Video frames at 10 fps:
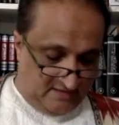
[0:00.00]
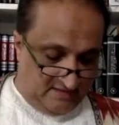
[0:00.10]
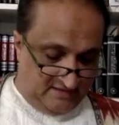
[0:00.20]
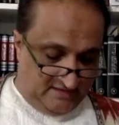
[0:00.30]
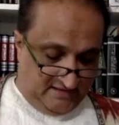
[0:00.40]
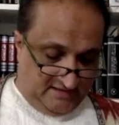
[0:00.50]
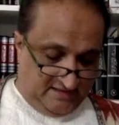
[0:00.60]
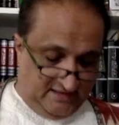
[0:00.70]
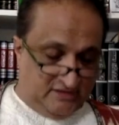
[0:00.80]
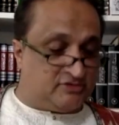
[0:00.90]
he
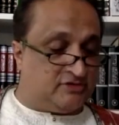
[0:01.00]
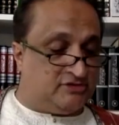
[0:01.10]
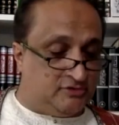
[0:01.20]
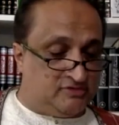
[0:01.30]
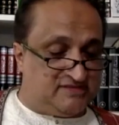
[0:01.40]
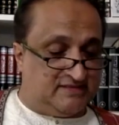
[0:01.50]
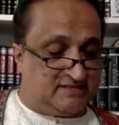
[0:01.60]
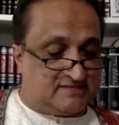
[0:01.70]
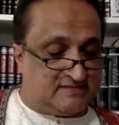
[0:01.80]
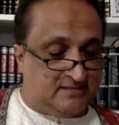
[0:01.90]

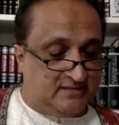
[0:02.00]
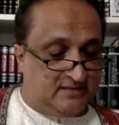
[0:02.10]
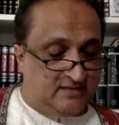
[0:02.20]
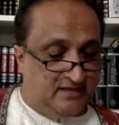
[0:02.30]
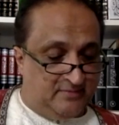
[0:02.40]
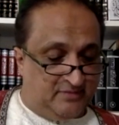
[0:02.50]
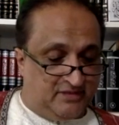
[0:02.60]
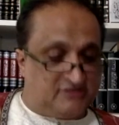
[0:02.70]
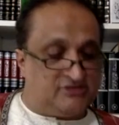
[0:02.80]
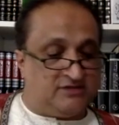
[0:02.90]
introduces a
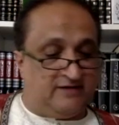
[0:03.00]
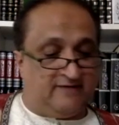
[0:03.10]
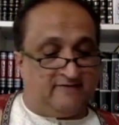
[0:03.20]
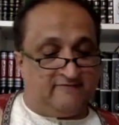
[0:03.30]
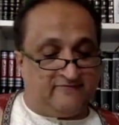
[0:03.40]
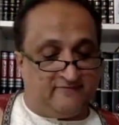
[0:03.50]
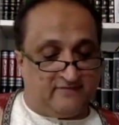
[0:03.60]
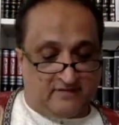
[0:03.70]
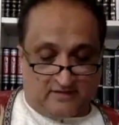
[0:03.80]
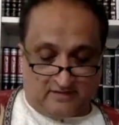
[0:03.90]
bunch of
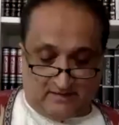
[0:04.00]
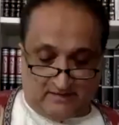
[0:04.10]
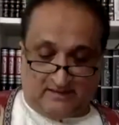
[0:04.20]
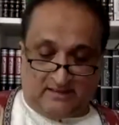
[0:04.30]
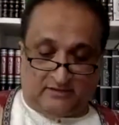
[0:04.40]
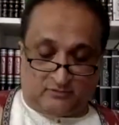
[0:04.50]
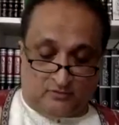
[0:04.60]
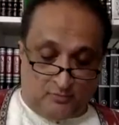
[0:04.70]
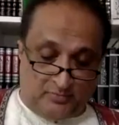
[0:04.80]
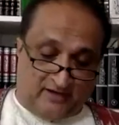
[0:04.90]
uh, a, a,
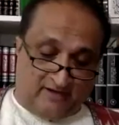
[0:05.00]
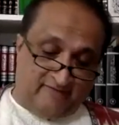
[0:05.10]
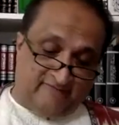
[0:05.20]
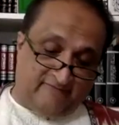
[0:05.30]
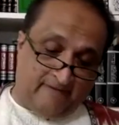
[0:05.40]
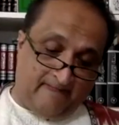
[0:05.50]
group of